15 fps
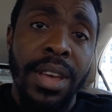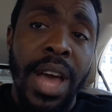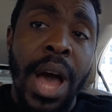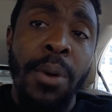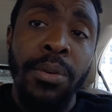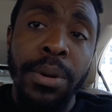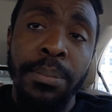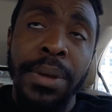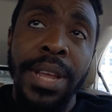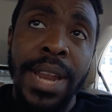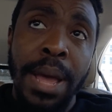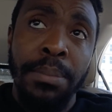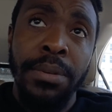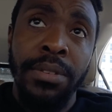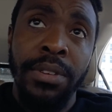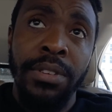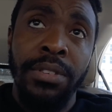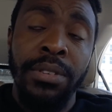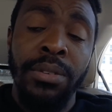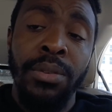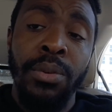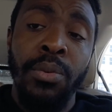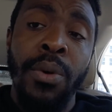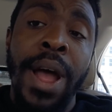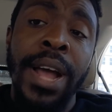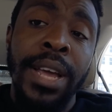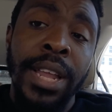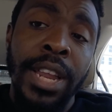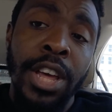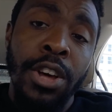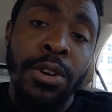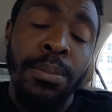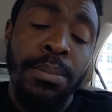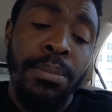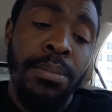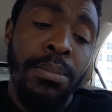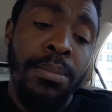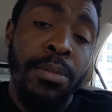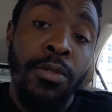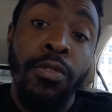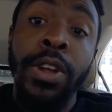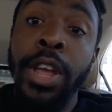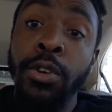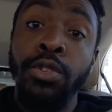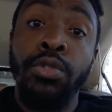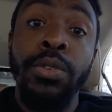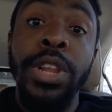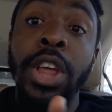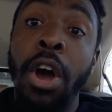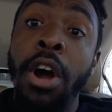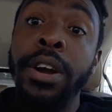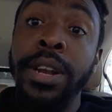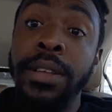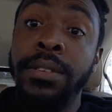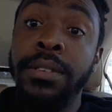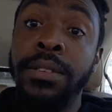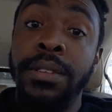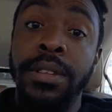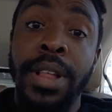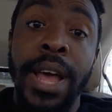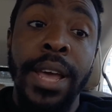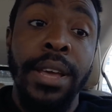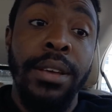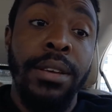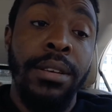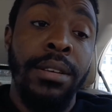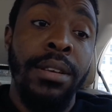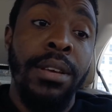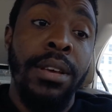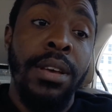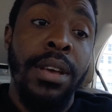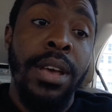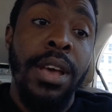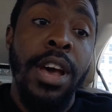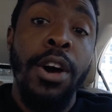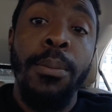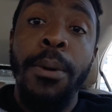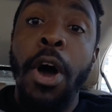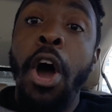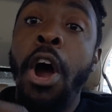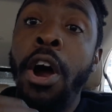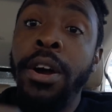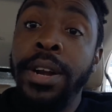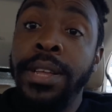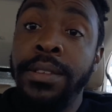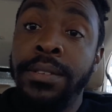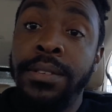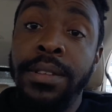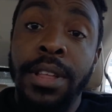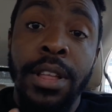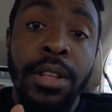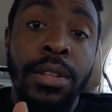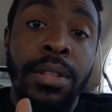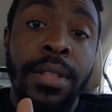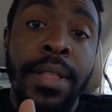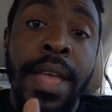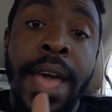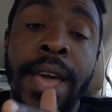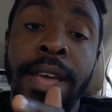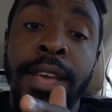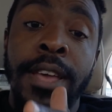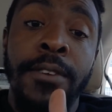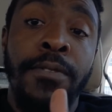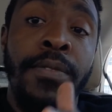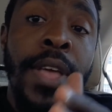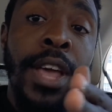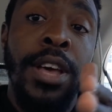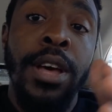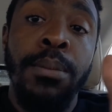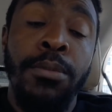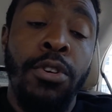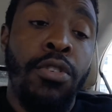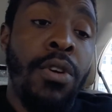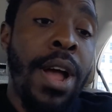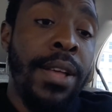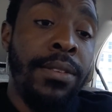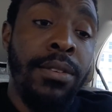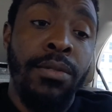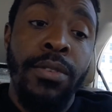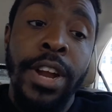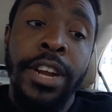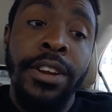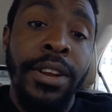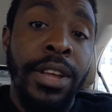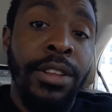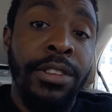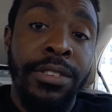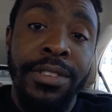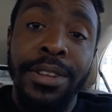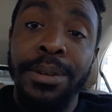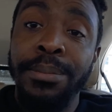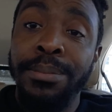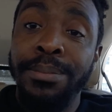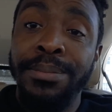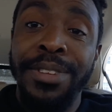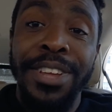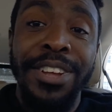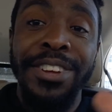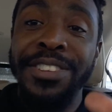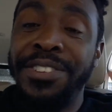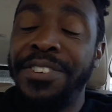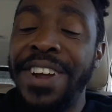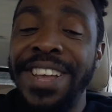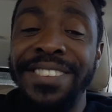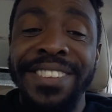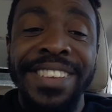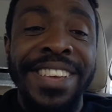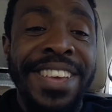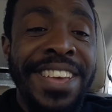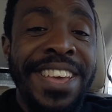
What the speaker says: I want to be in that position where I can help. It was really artists, like help artists that if they come across a record deal or something, it's crazy.